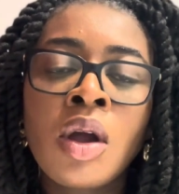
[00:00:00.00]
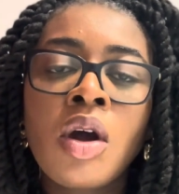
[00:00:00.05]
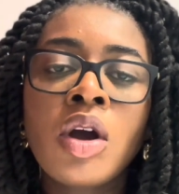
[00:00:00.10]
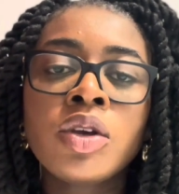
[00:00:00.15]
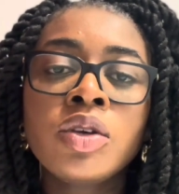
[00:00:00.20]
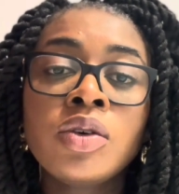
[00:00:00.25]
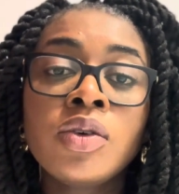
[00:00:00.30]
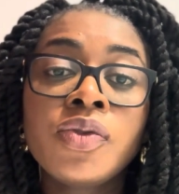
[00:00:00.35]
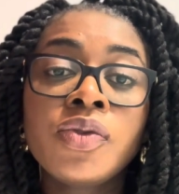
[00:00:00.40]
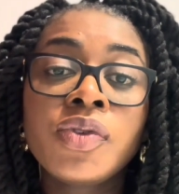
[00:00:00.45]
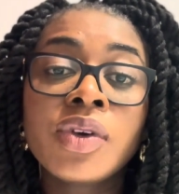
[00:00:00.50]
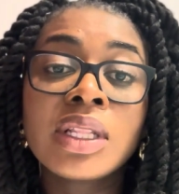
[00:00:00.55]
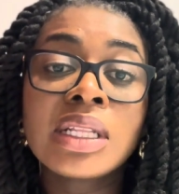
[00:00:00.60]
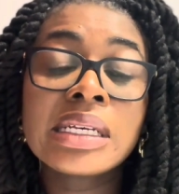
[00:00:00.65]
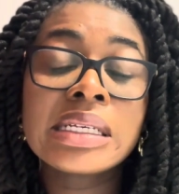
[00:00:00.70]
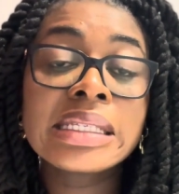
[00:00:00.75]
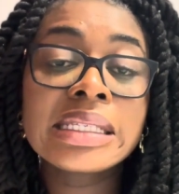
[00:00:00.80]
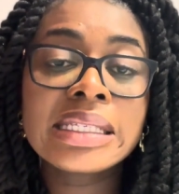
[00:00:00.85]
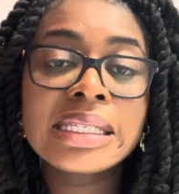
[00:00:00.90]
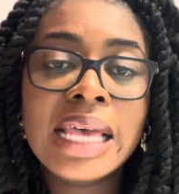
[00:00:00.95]
Are you
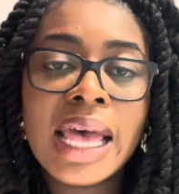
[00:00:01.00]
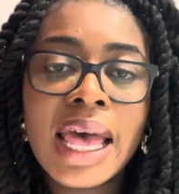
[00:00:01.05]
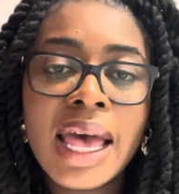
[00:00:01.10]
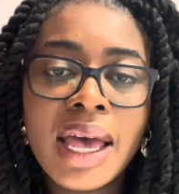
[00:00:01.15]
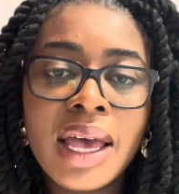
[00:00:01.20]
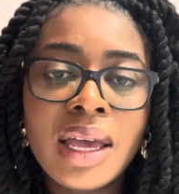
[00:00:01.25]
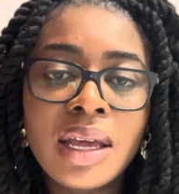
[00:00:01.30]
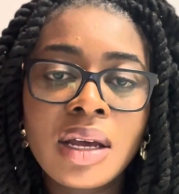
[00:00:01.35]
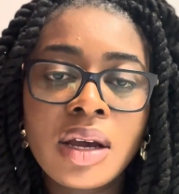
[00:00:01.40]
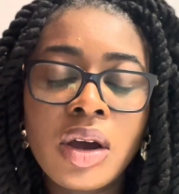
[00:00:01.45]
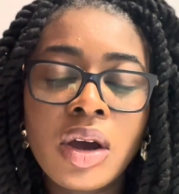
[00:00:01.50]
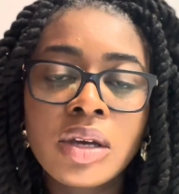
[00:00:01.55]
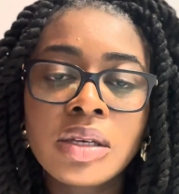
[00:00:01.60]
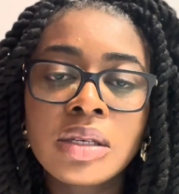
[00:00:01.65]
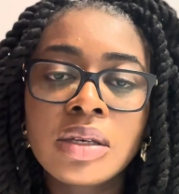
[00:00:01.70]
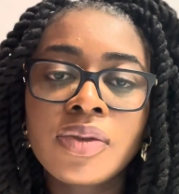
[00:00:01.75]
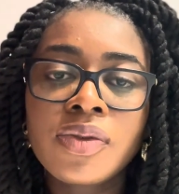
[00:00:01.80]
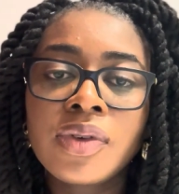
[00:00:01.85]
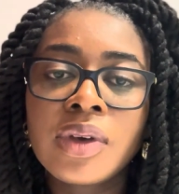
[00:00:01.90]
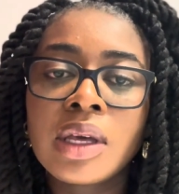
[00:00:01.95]
feeling sad? Are
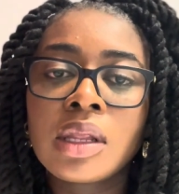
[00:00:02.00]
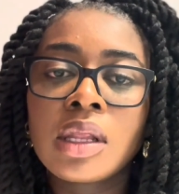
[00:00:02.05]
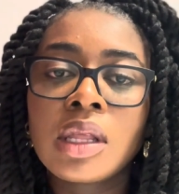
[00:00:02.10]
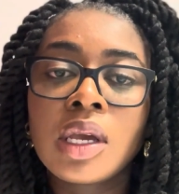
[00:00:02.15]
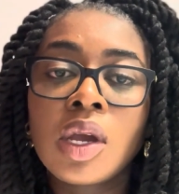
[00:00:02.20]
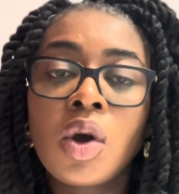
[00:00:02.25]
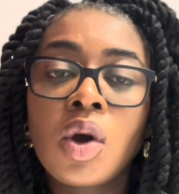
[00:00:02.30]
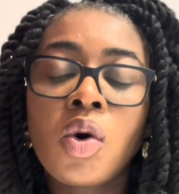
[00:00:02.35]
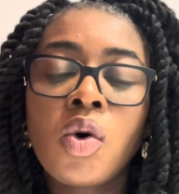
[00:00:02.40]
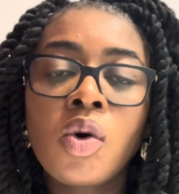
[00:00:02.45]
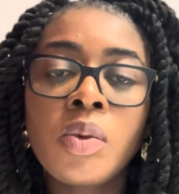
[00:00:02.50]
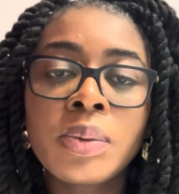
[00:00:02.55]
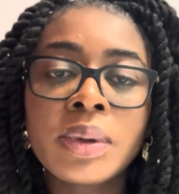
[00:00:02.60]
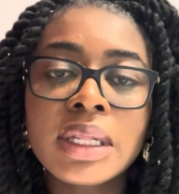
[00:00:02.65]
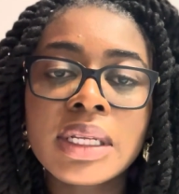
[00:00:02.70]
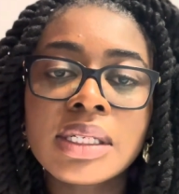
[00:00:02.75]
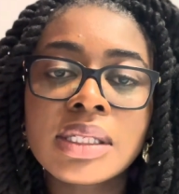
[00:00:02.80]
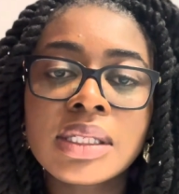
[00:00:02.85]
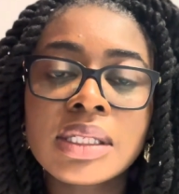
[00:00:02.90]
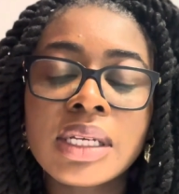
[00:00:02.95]
you feeling
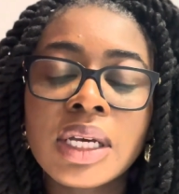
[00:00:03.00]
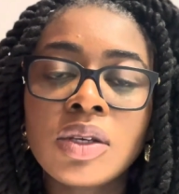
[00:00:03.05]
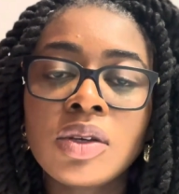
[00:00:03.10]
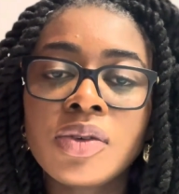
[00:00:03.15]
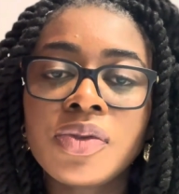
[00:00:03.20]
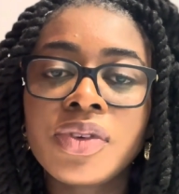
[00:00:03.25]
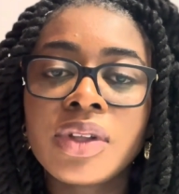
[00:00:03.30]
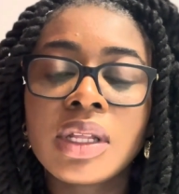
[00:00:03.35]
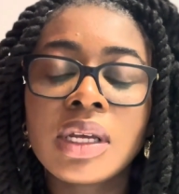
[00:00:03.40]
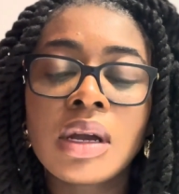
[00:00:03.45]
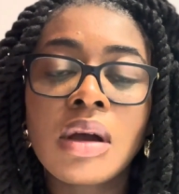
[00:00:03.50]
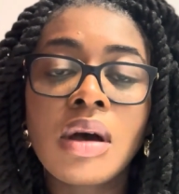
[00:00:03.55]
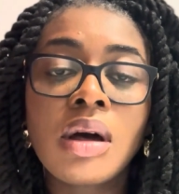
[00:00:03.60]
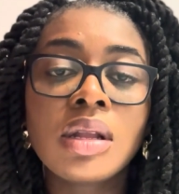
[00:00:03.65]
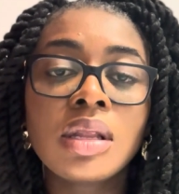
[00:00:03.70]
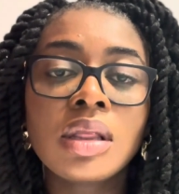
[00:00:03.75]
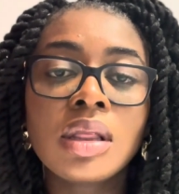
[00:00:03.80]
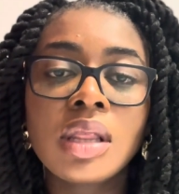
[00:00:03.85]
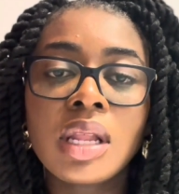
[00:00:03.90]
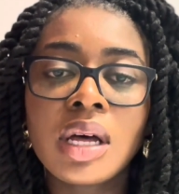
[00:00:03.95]
hopeless? Are you feeling
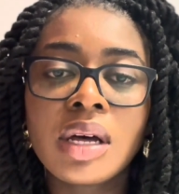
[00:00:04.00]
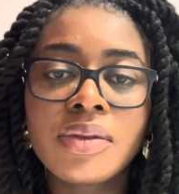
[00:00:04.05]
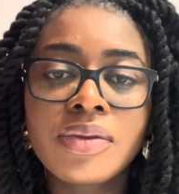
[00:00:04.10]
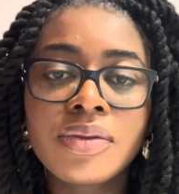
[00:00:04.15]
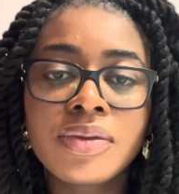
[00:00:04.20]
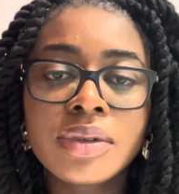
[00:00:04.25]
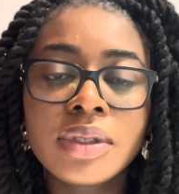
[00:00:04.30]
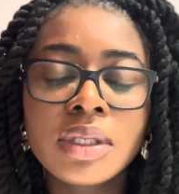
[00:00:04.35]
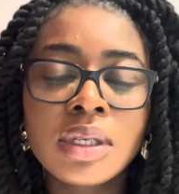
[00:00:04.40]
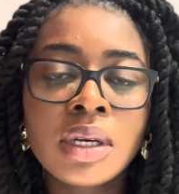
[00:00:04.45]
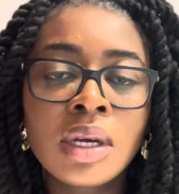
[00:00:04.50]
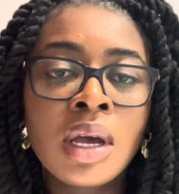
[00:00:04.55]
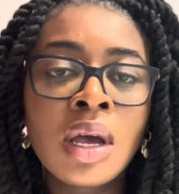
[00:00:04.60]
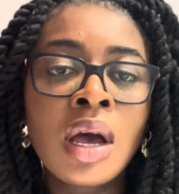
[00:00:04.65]
unloved?